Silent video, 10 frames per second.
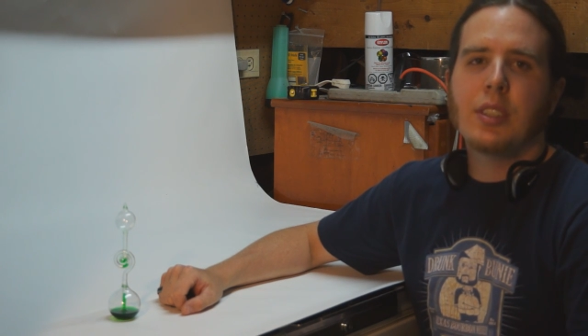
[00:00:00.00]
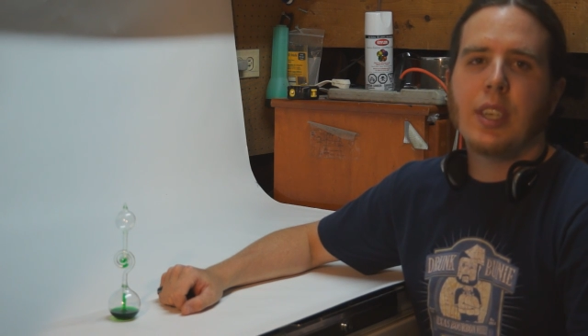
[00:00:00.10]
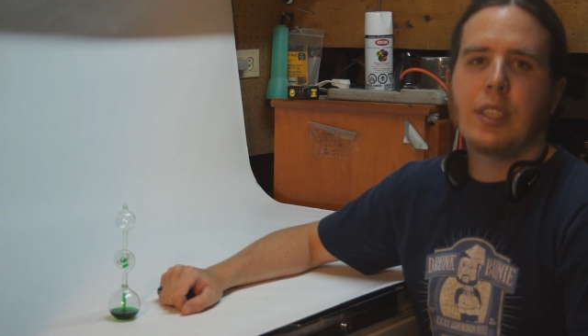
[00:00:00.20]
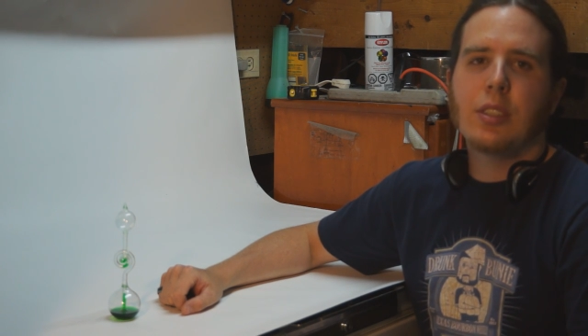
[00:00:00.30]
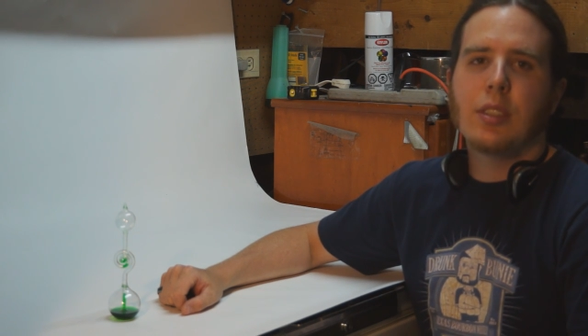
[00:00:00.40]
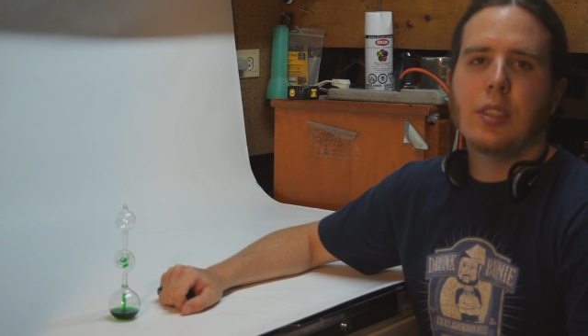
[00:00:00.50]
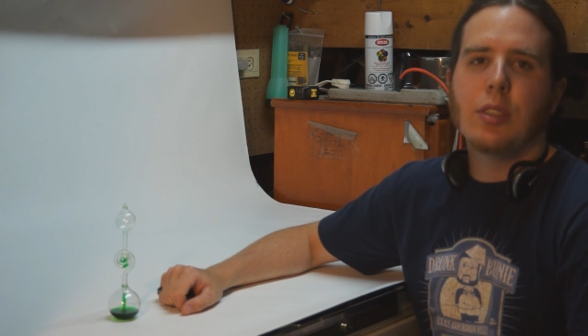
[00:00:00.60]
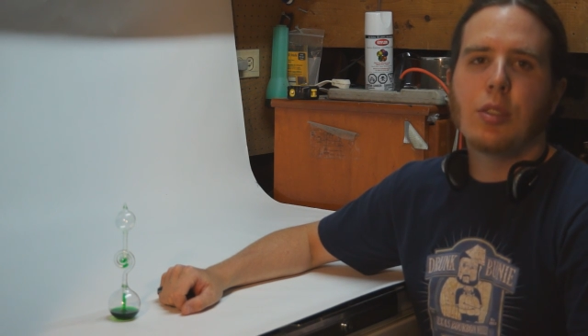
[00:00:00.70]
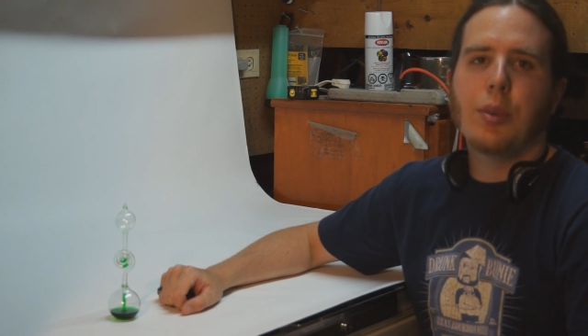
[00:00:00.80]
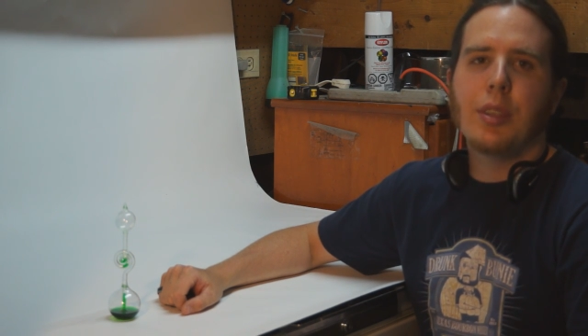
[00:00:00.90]
science
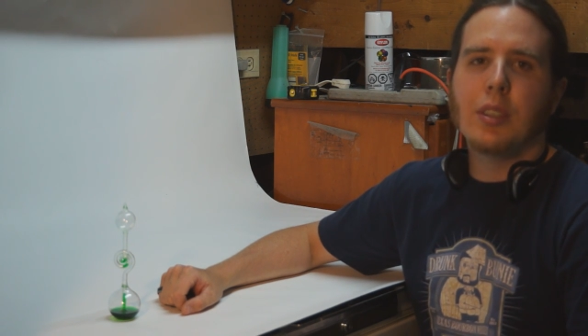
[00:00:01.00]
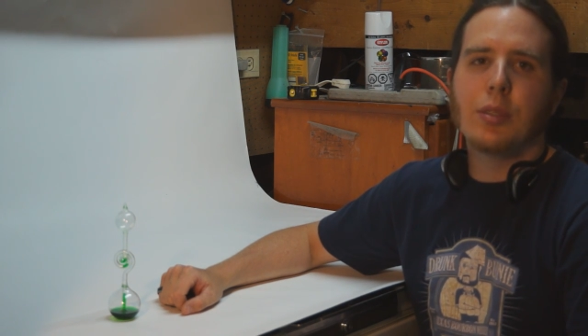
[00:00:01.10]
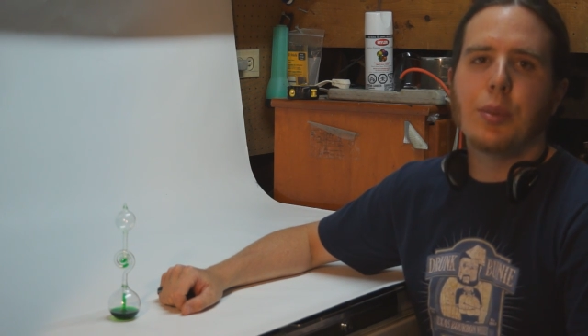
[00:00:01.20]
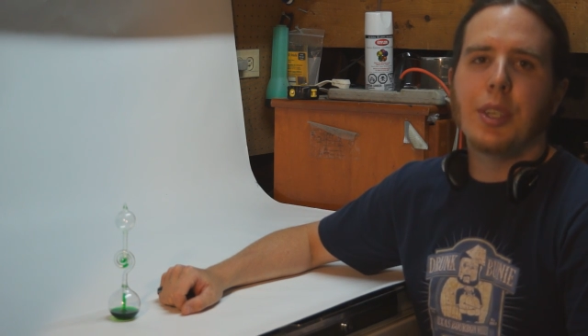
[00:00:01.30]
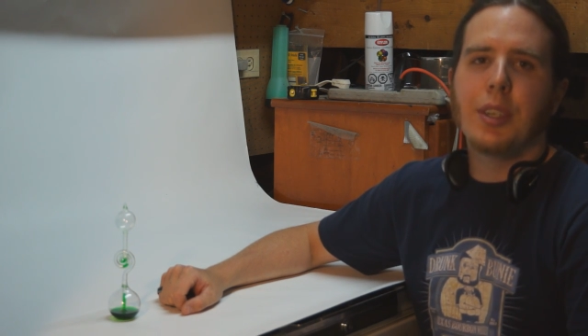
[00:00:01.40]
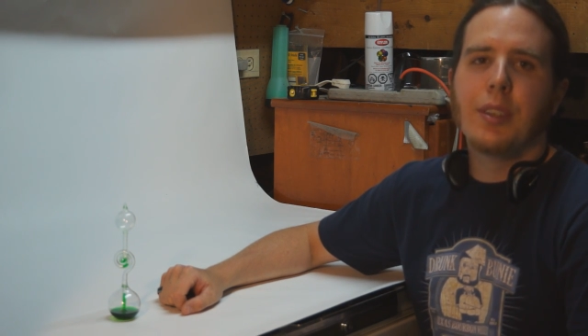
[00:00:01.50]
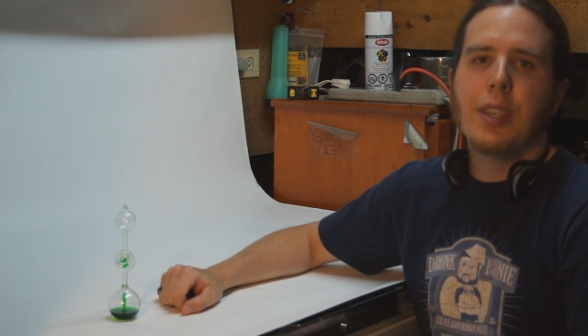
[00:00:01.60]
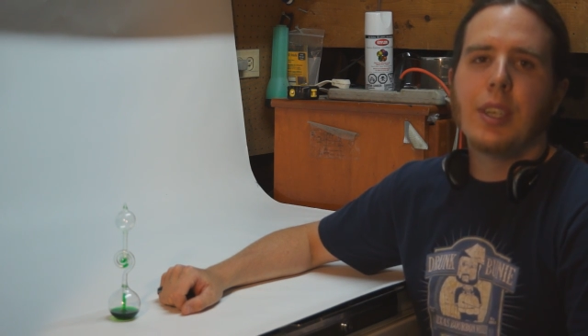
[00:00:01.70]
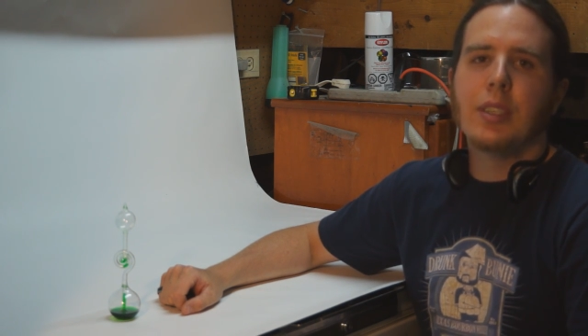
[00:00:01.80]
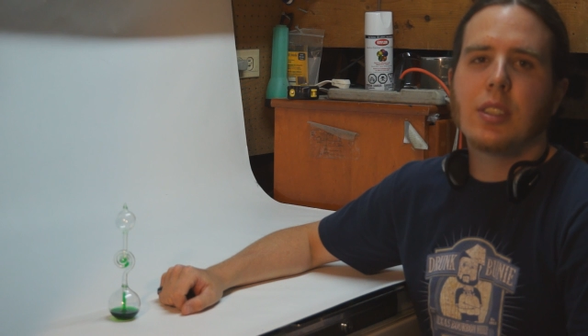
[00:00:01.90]
related toy this week.
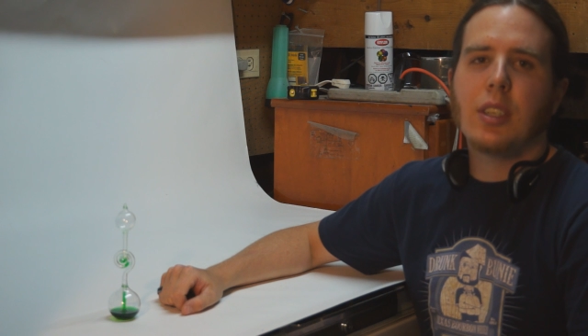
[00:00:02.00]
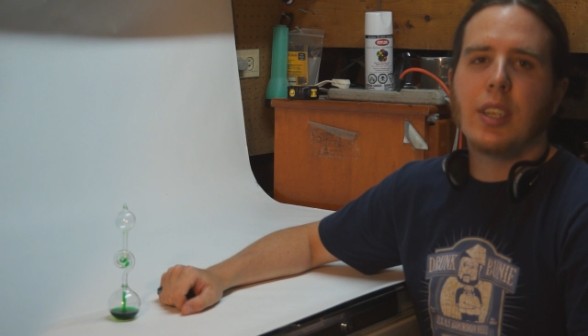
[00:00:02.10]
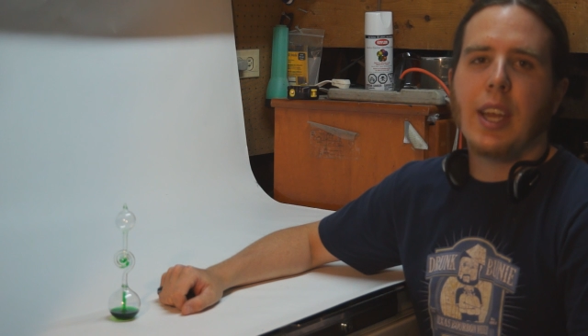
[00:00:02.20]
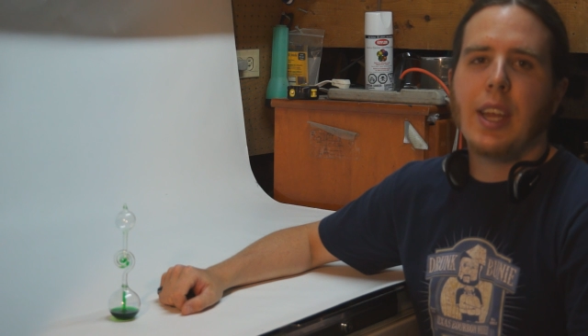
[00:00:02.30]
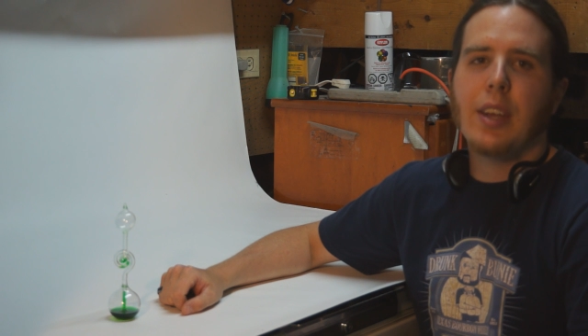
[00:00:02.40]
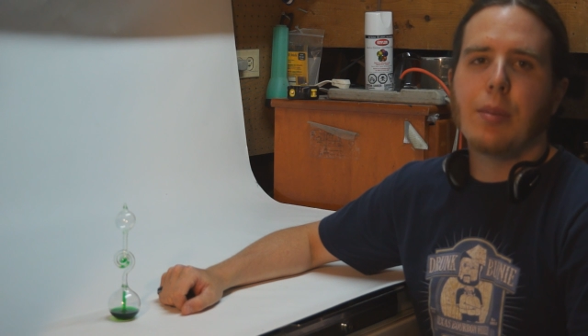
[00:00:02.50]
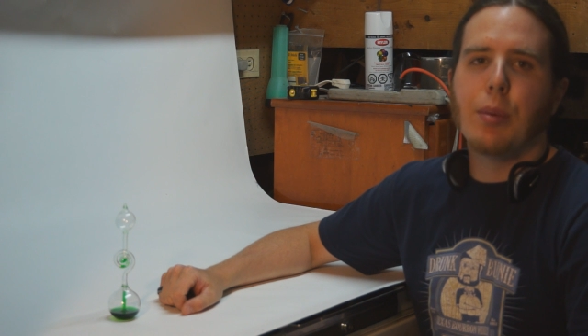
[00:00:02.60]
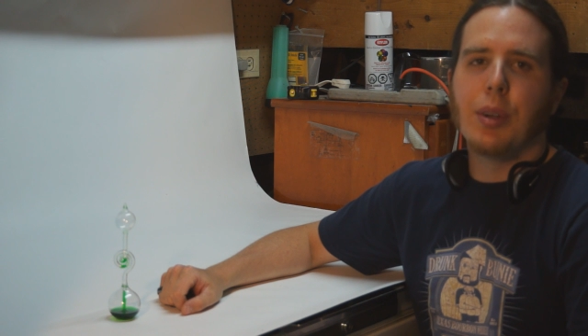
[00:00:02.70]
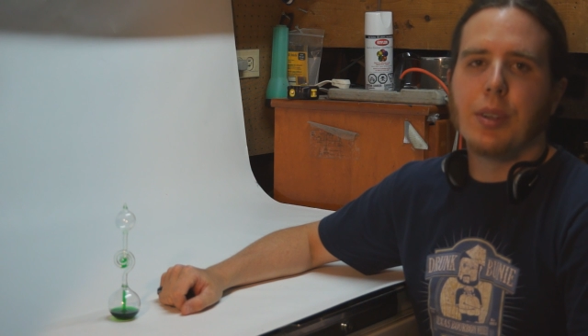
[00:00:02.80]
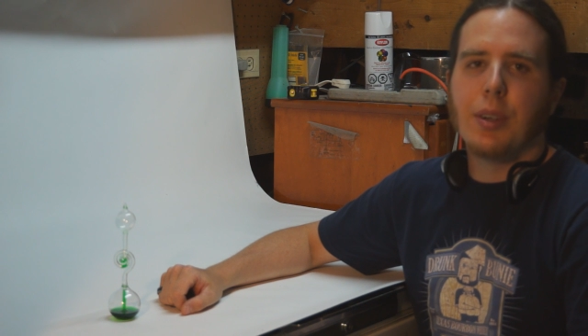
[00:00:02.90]
It's called a hand
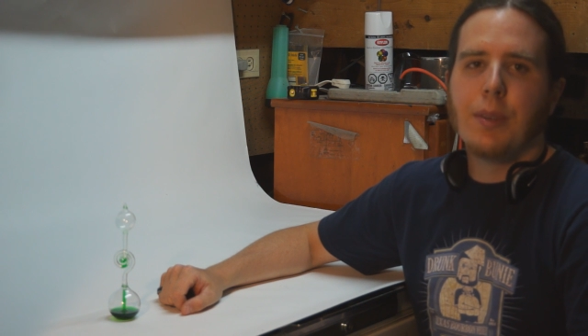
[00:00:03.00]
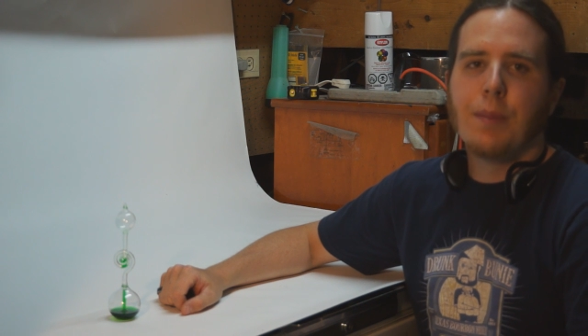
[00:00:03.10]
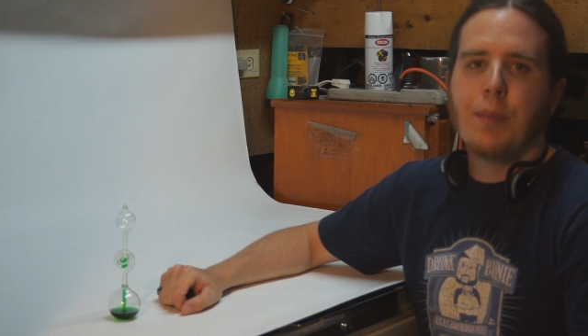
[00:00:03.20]
boiler.